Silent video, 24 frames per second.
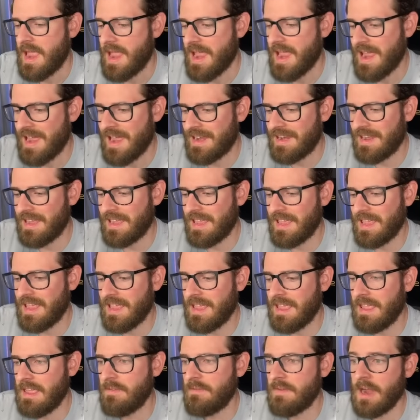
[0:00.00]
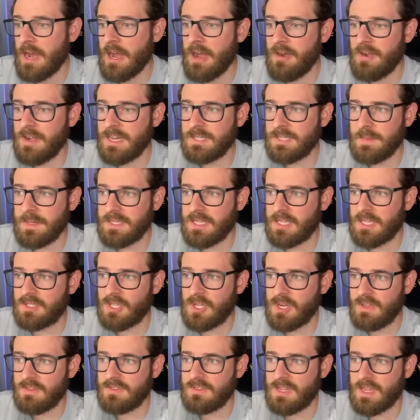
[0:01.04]
And if I already spent a
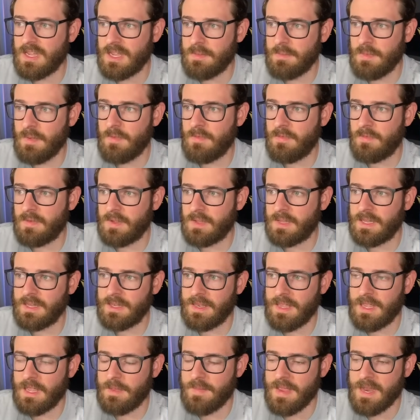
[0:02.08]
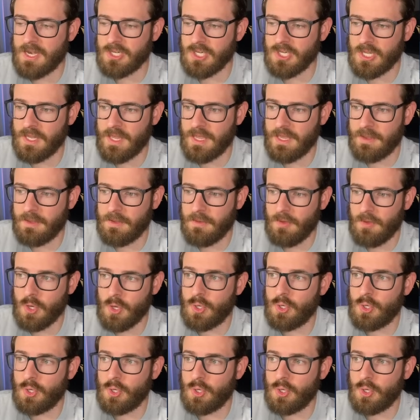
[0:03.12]
ton of time feeling like I'm actually like